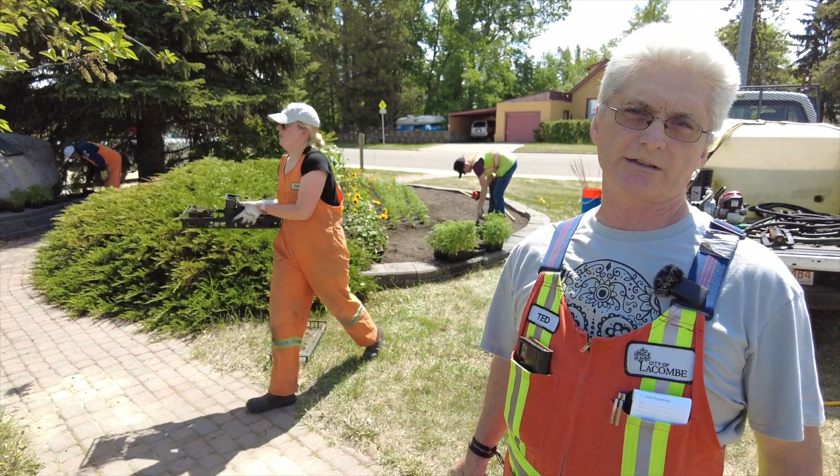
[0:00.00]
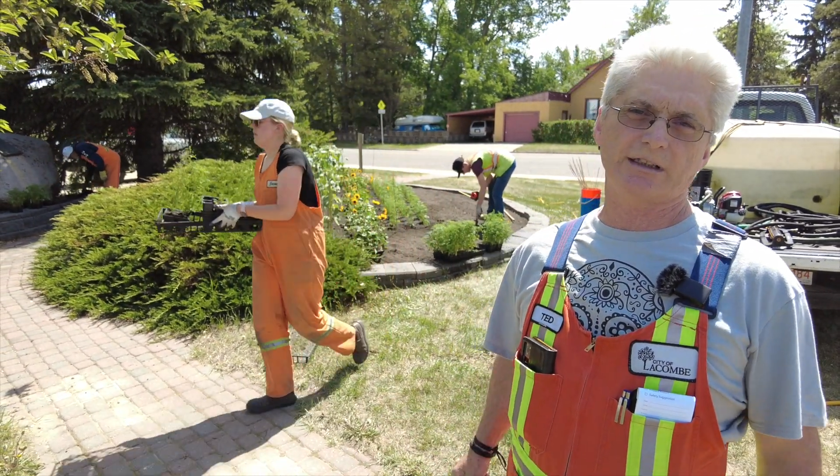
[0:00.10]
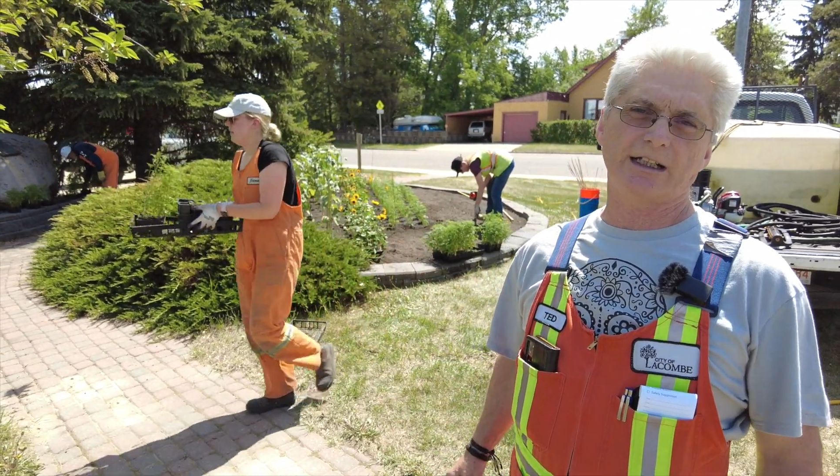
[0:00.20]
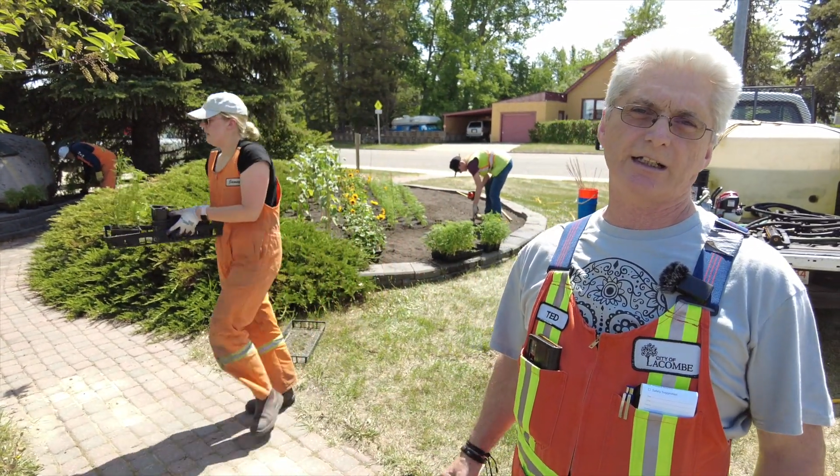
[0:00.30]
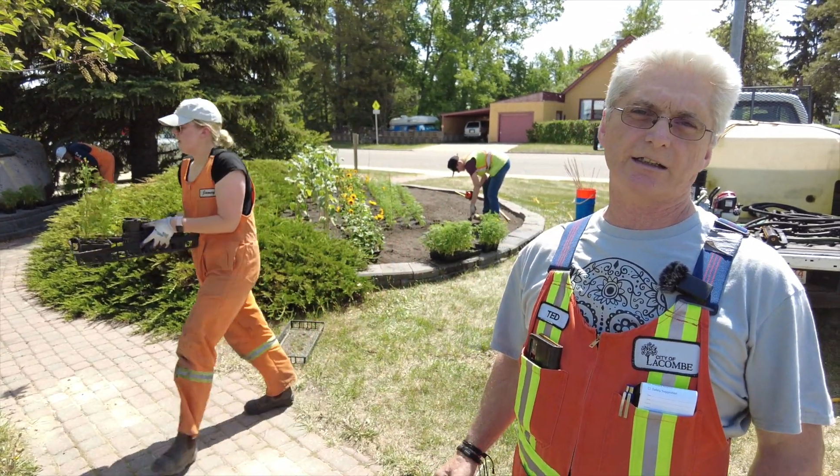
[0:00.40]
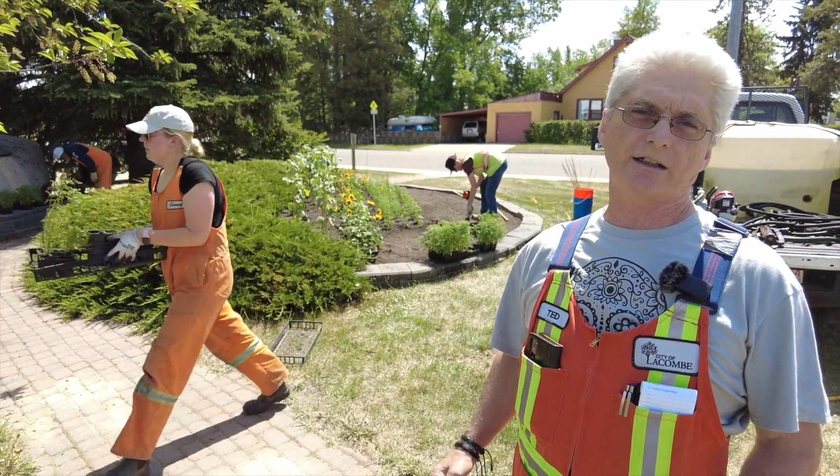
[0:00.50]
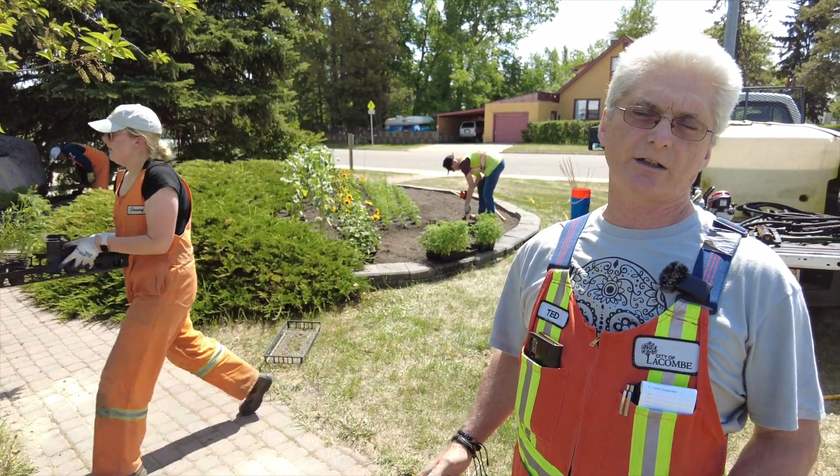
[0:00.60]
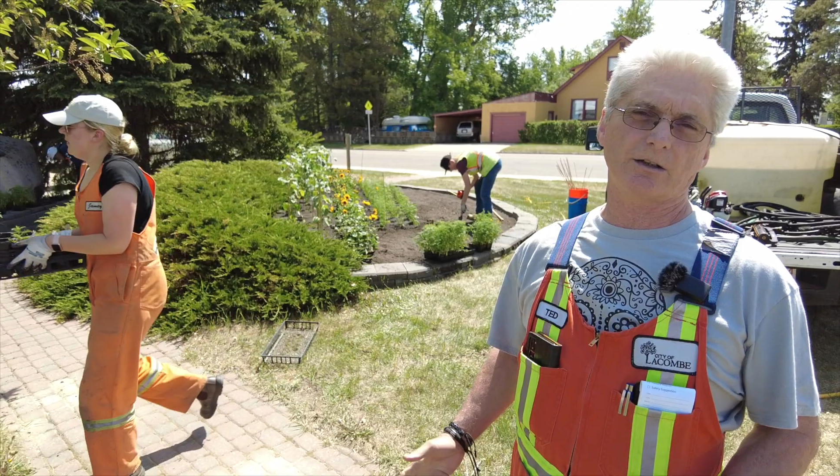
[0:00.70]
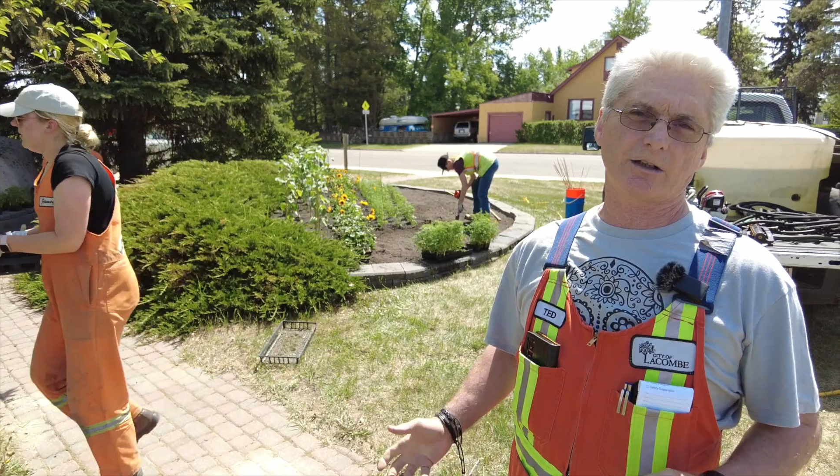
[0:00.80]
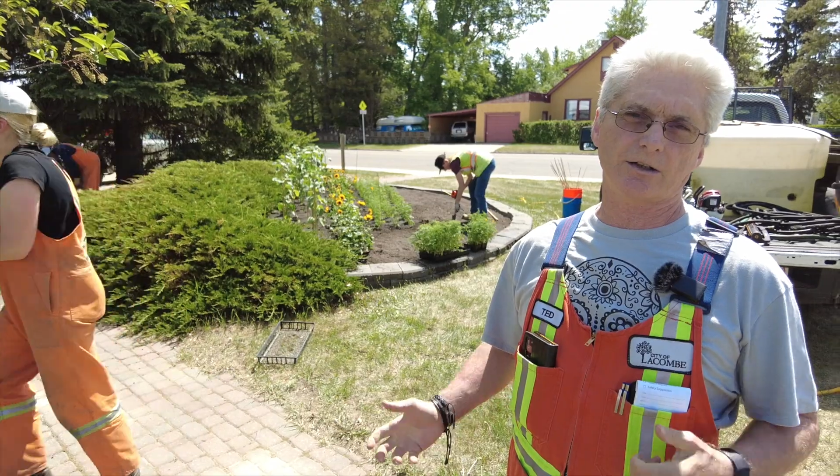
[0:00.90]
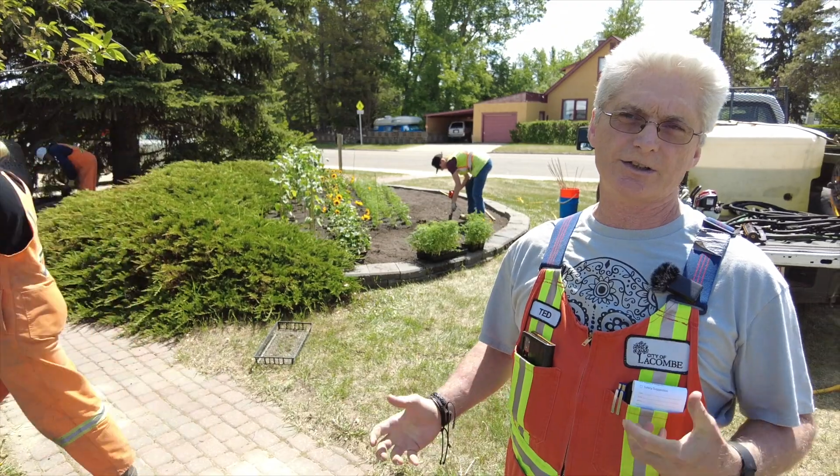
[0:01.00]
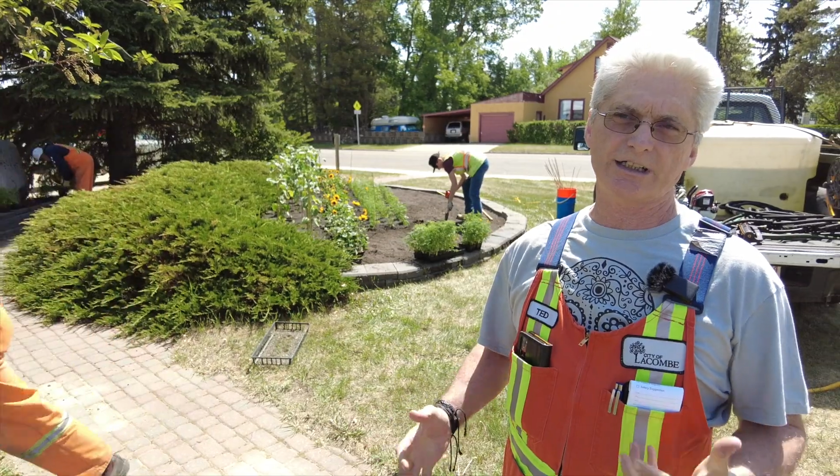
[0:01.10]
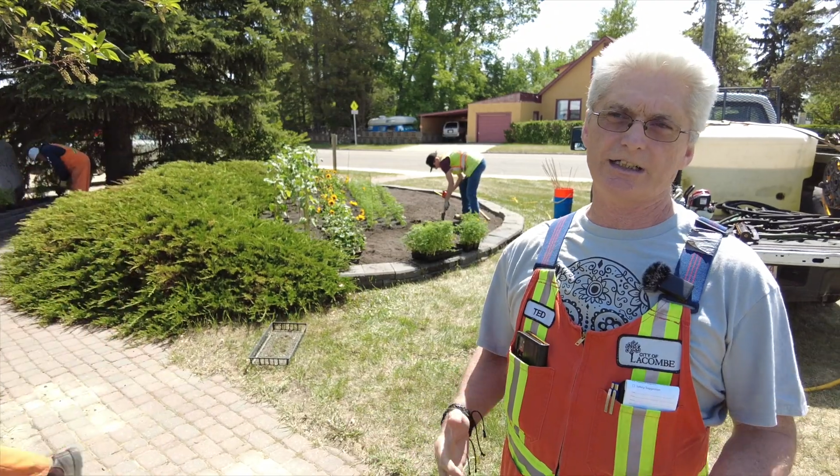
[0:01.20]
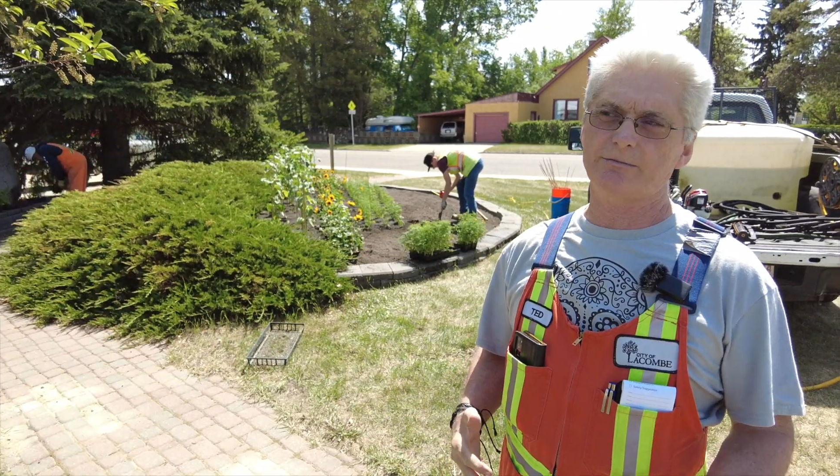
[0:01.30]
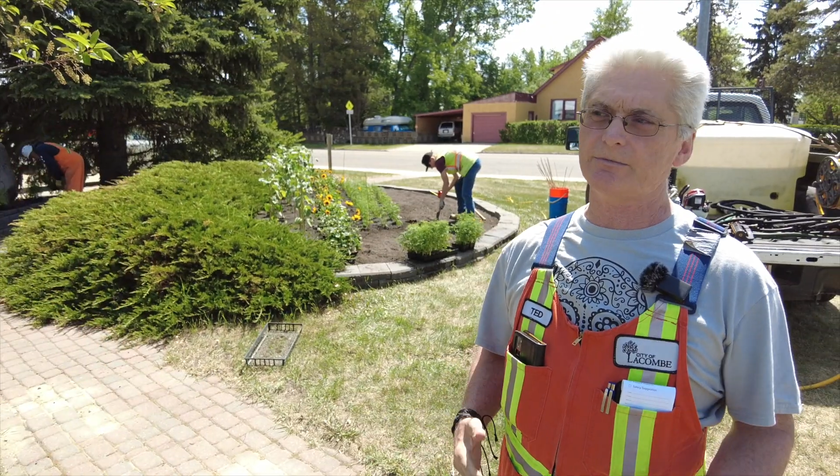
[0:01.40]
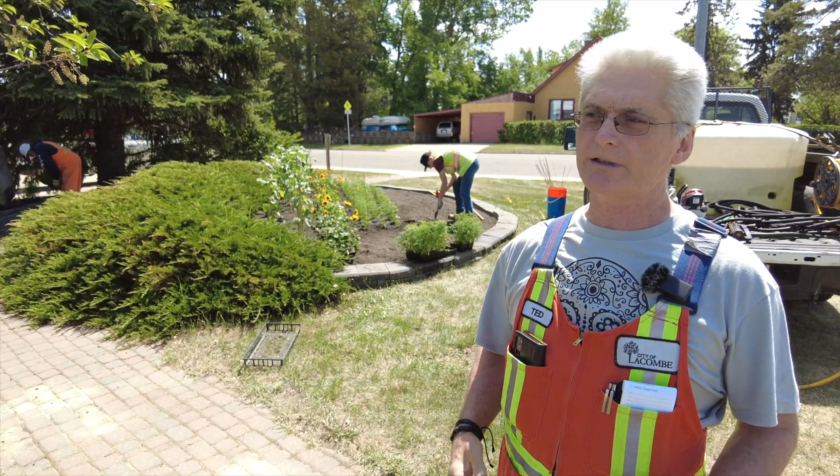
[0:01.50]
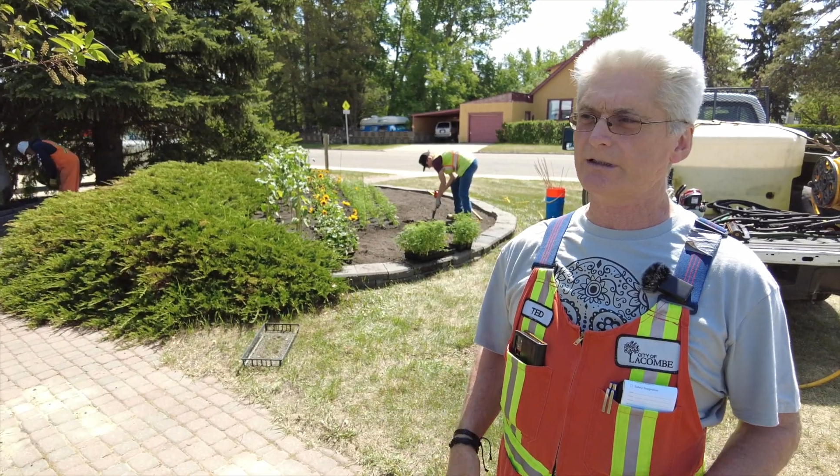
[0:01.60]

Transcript: And our, our team